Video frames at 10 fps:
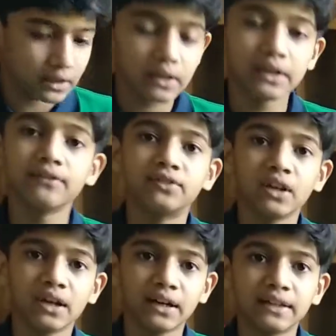if
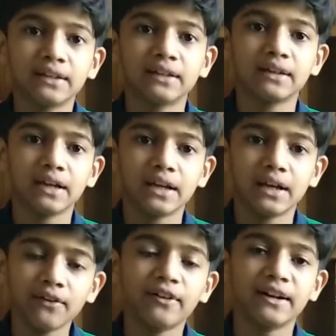
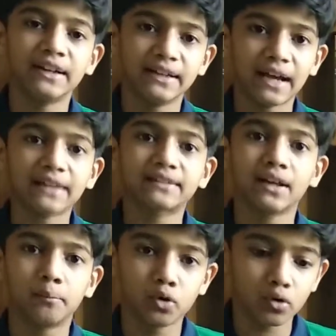it detects
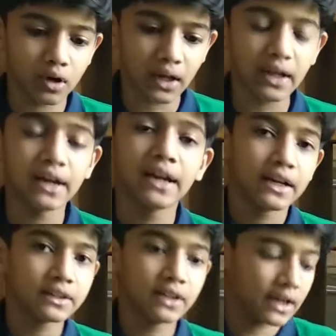the blue color,
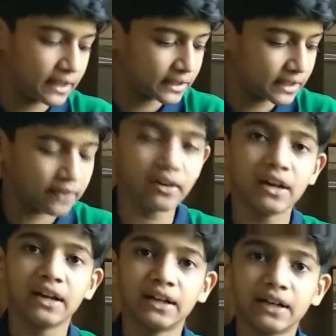the heater
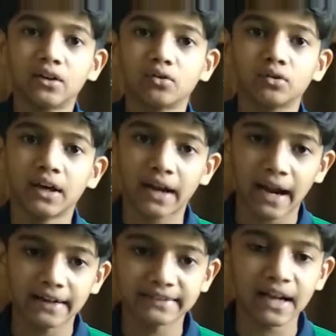will hit it to the
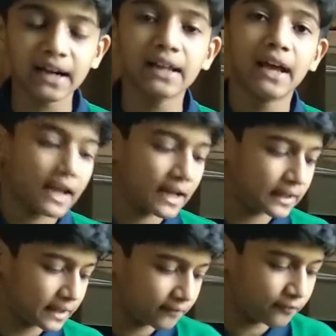right side,
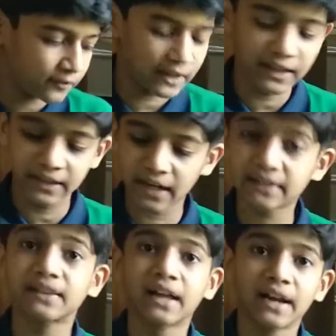and if it
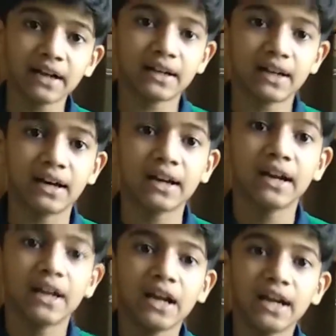detects the red color,
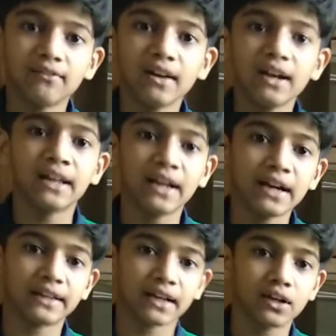it will
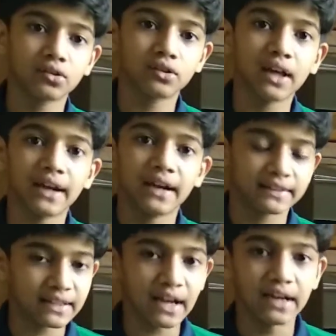hit it to the
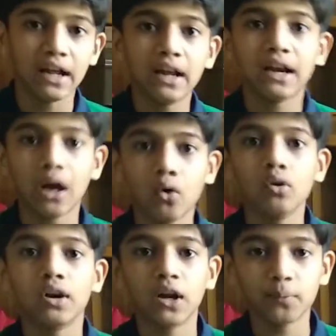red side.
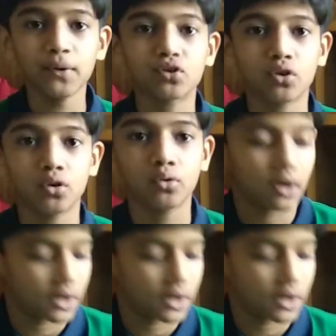Now let me show you a